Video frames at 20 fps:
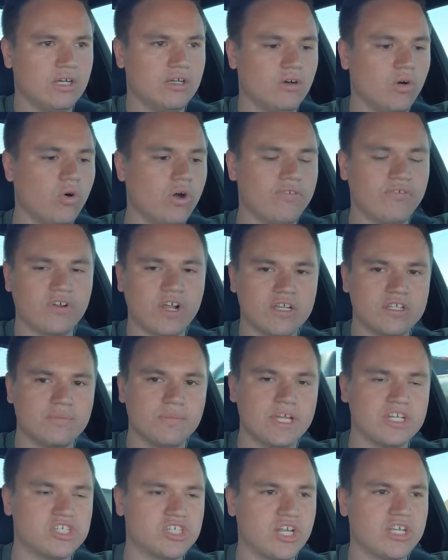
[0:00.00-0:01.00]
Oh, I forgot to
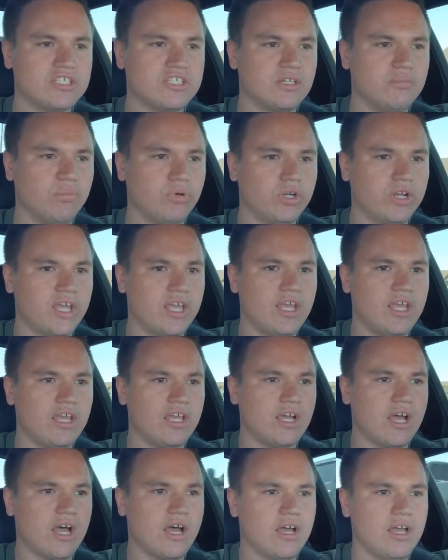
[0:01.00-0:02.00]
mention, I did put
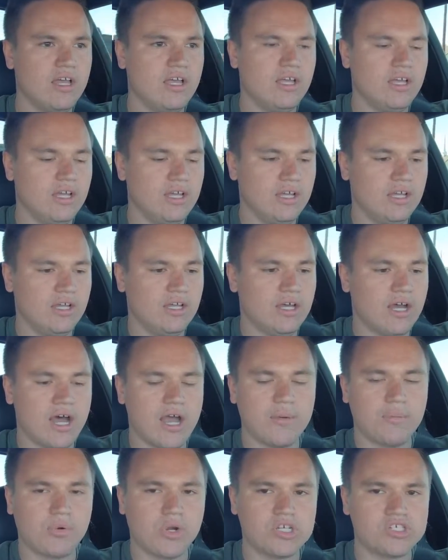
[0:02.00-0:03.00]
a
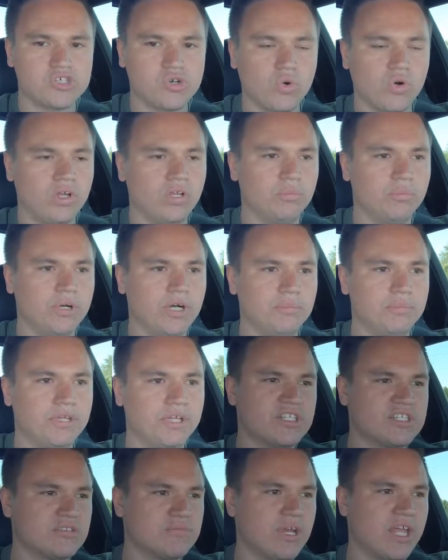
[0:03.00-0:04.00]
high pressure oil pump.
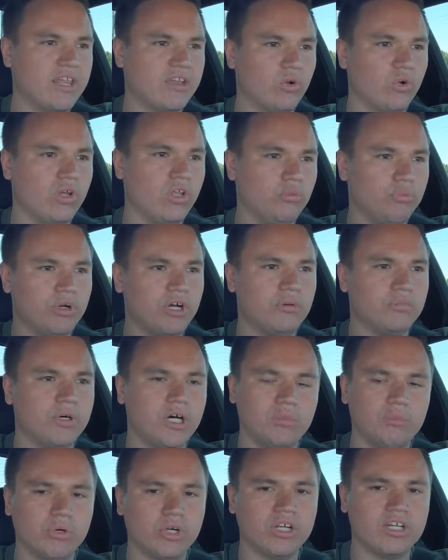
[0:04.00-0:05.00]
It's a Melling oil pump.
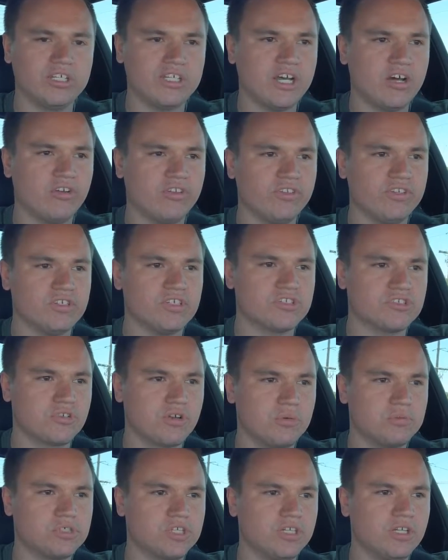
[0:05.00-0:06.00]
I'll put it down in the
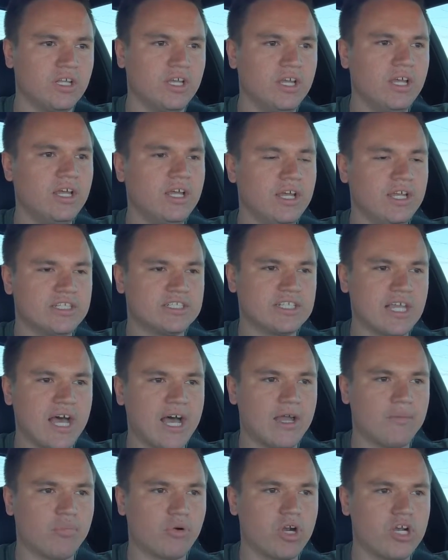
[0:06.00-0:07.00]
description. It's the
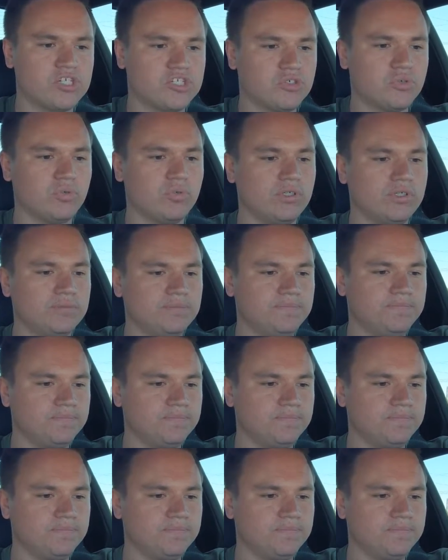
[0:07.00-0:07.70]
high pressure one.